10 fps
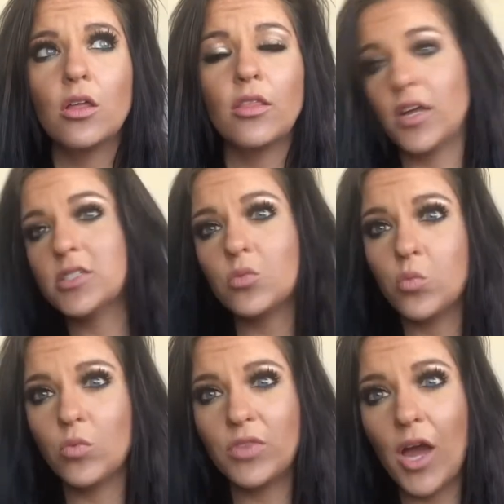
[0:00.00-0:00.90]

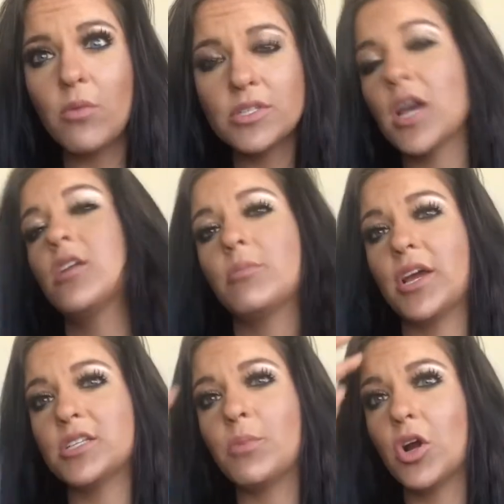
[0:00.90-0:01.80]
That was kind of
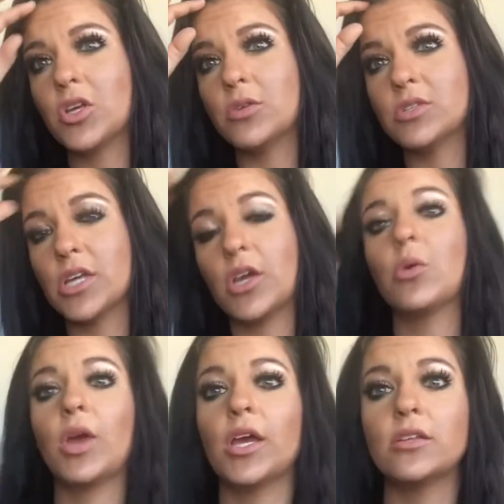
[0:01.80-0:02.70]
my spark that was like,
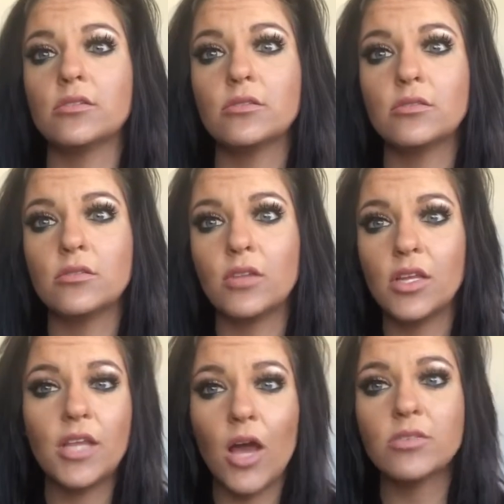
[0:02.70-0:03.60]
okay,
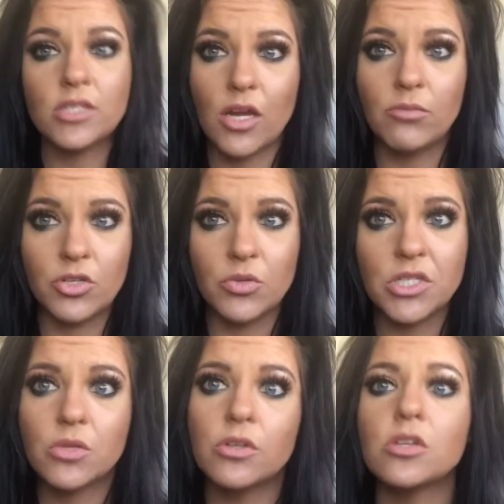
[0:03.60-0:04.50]
now's the time to do it.
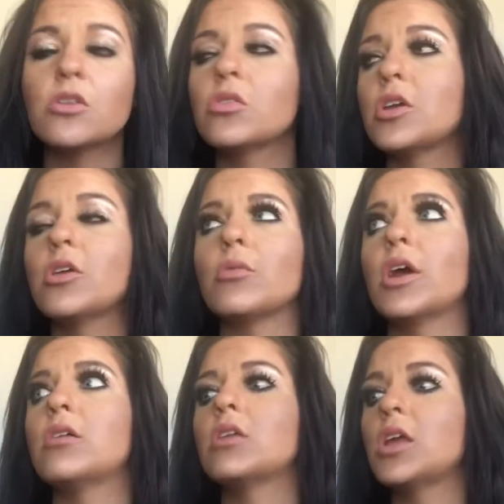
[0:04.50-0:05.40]
So I started looking
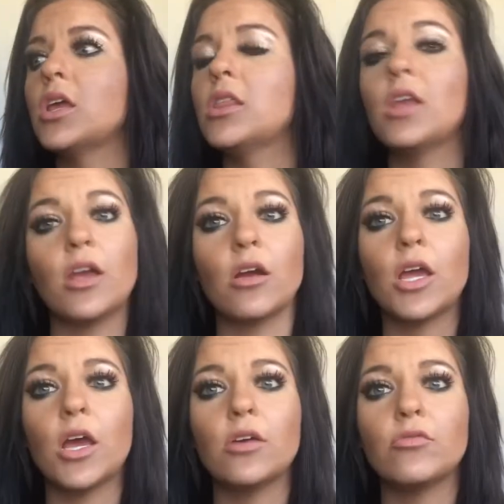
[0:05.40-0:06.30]
around in the
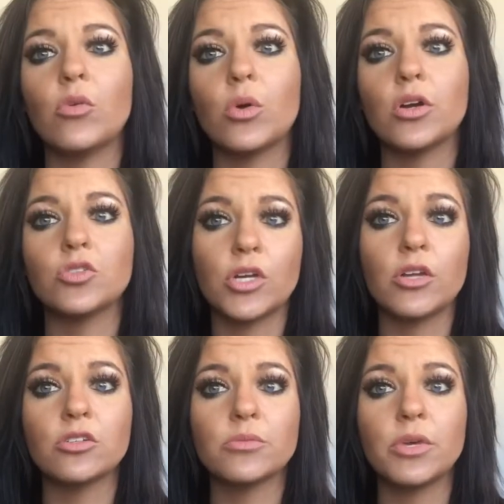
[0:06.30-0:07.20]
area for
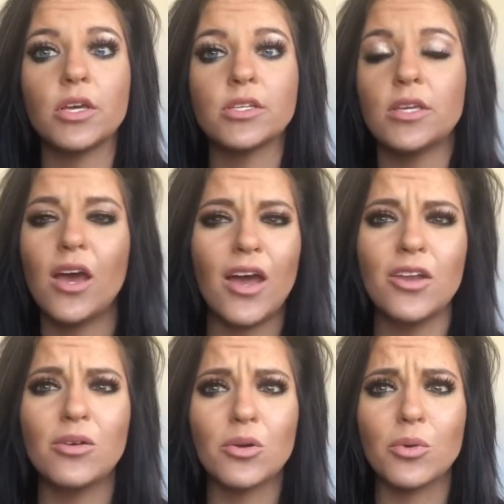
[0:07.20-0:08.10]
trainers because, yeah, I
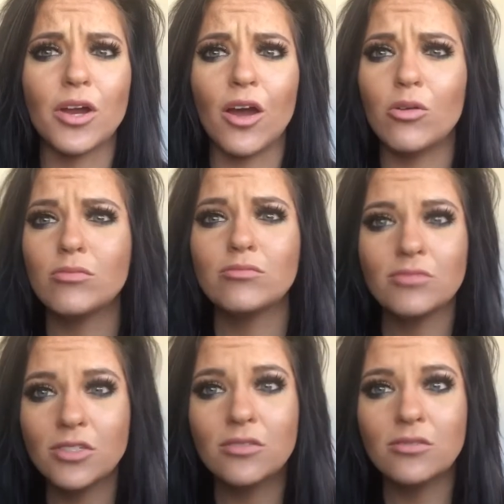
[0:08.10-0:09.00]
know how to work out.
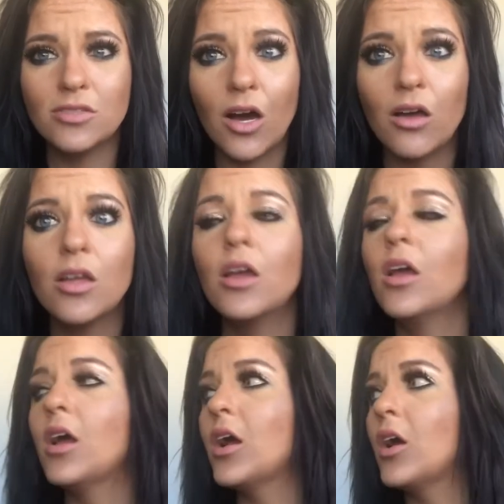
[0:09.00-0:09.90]
Duh.
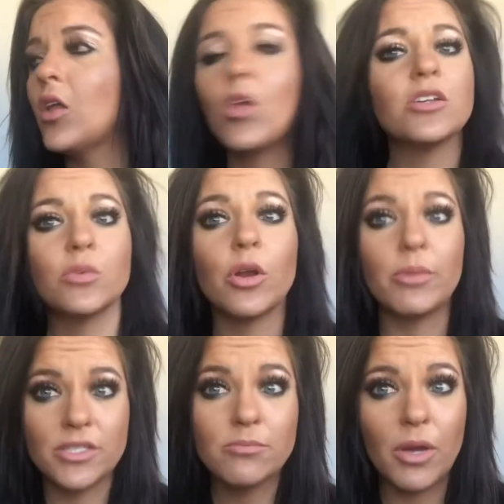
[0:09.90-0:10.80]
Lost the weight
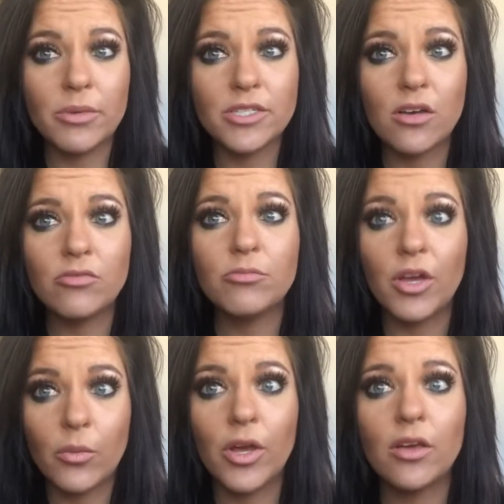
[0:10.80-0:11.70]
by myself, by
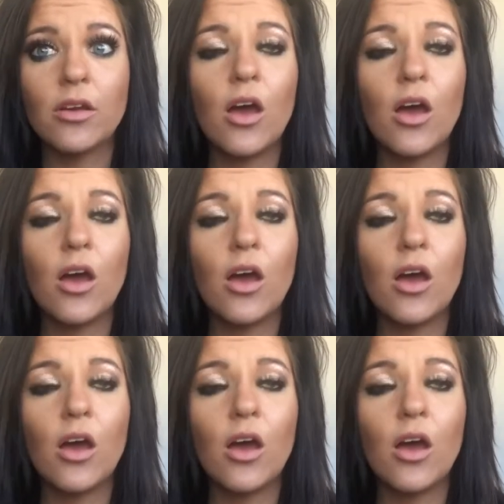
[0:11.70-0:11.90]
the way.